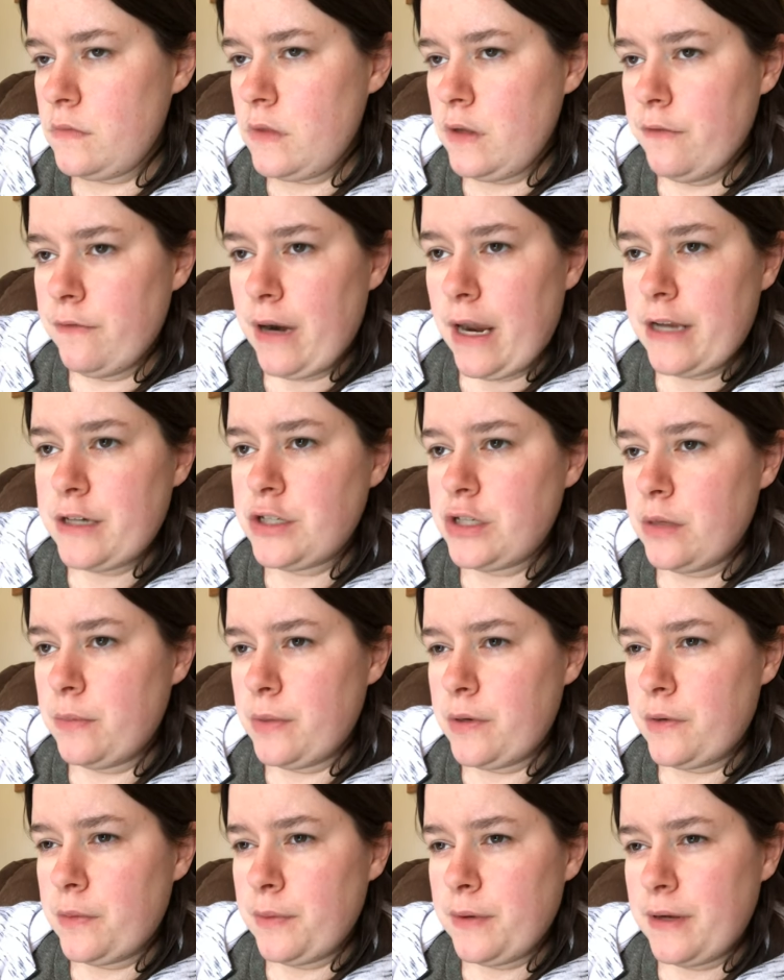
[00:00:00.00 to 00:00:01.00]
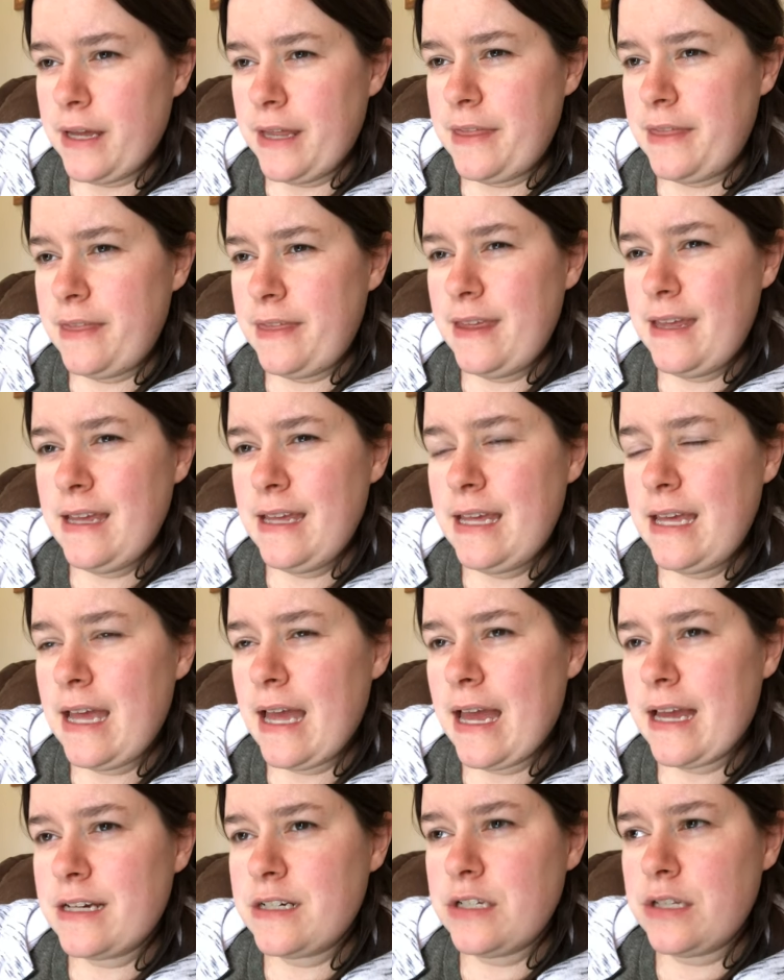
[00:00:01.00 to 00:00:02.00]
rash and unbearable. I think he
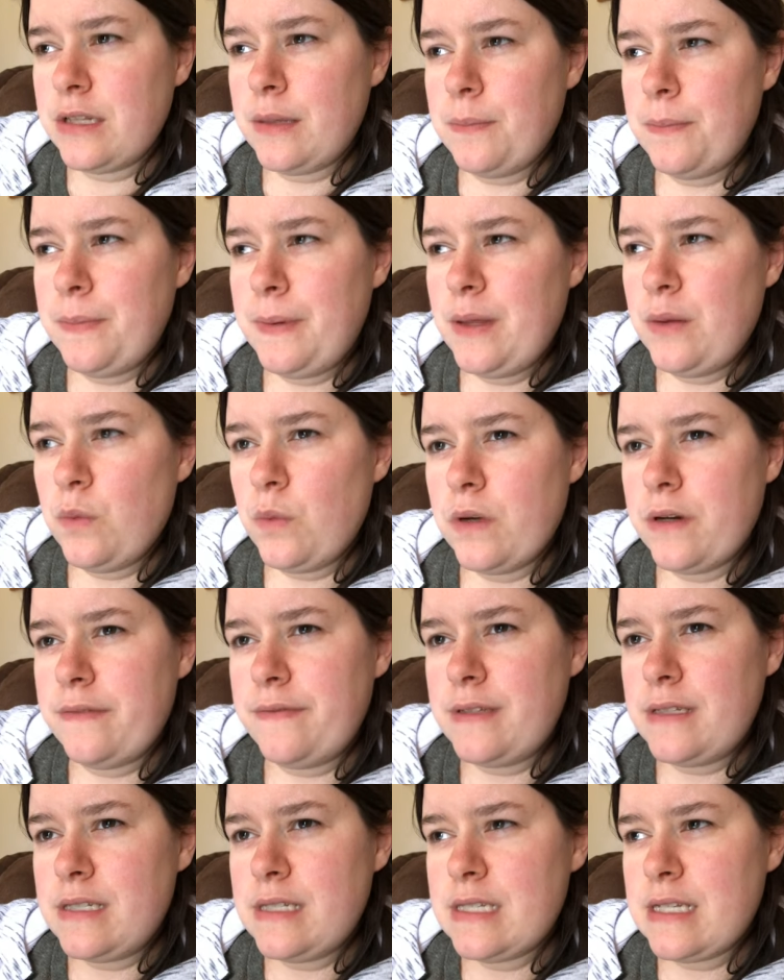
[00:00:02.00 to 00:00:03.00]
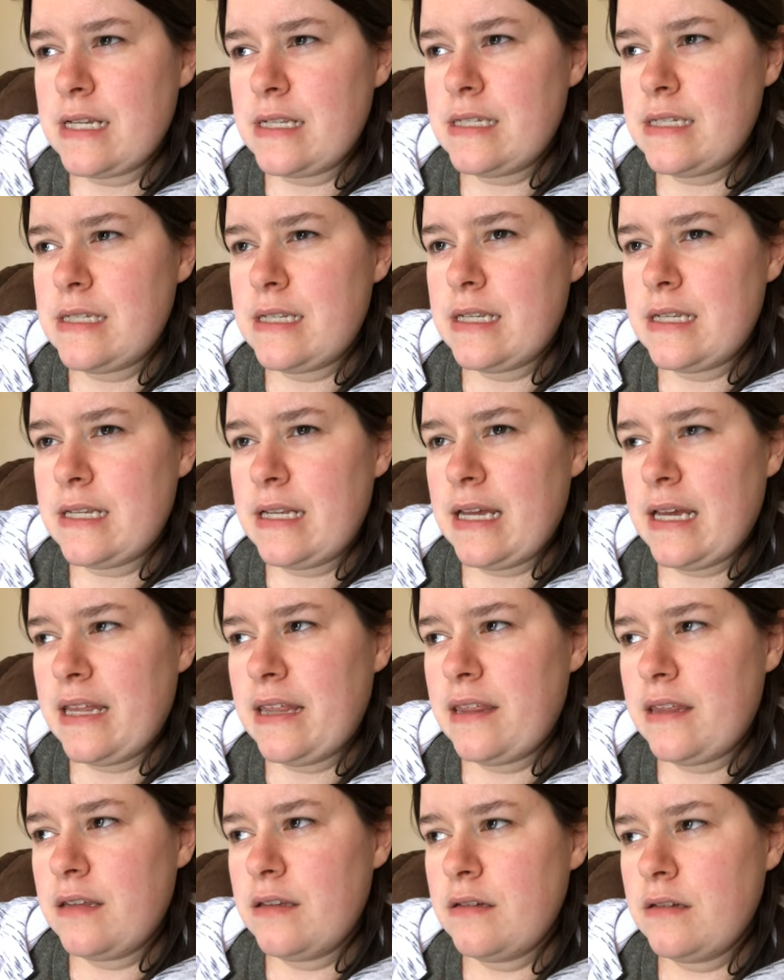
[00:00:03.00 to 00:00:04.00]
actually beat one of his sons to death.